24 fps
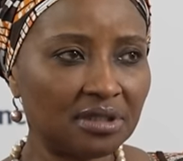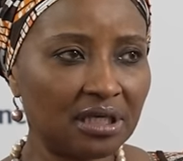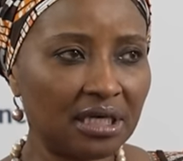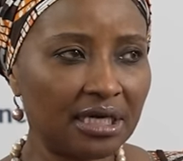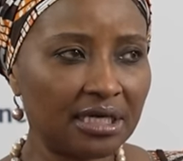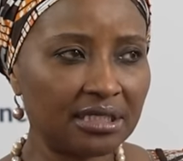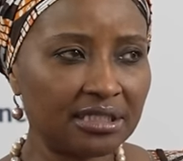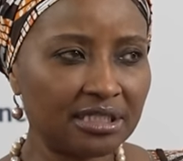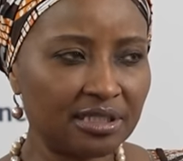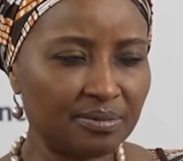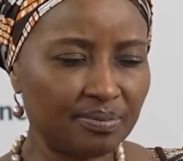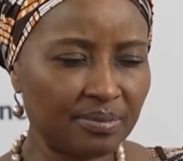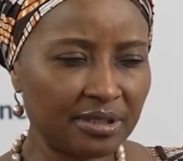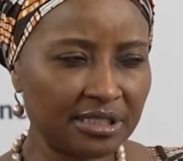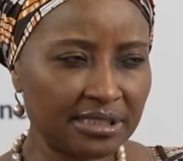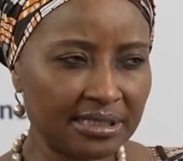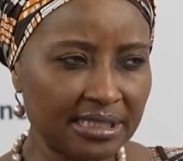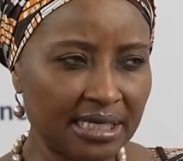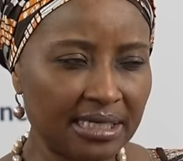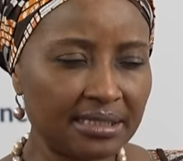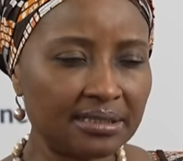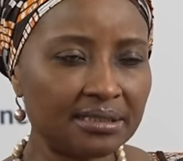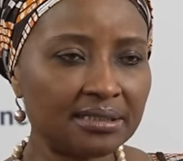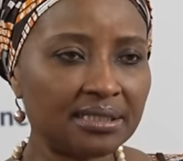eighty
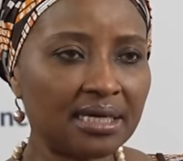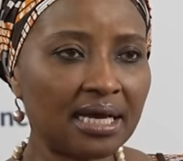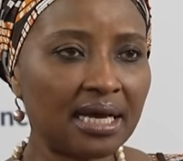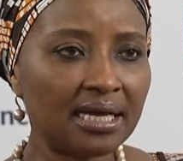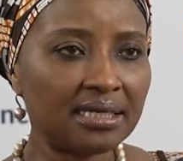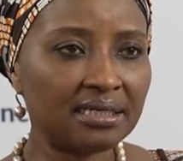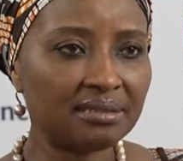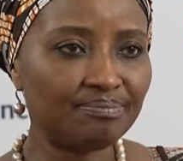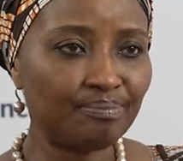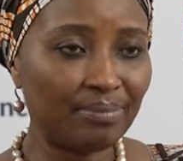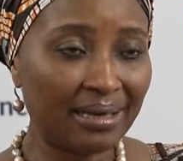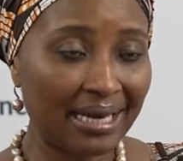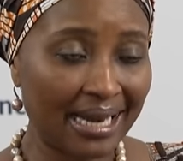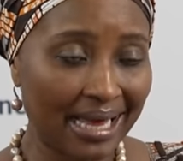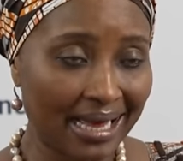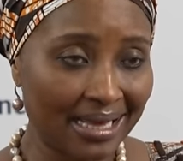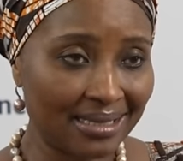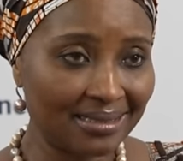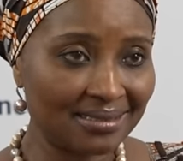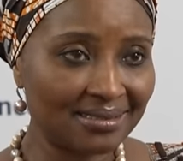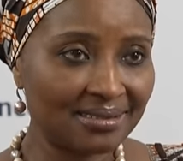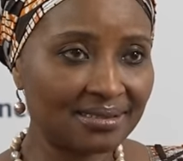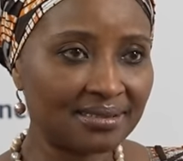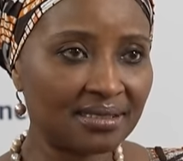percent had
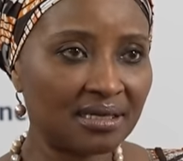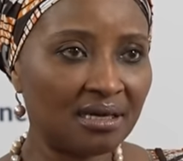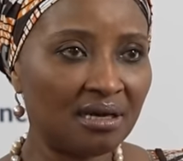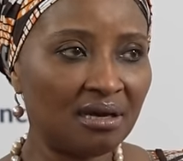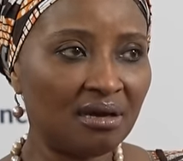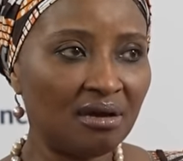plans,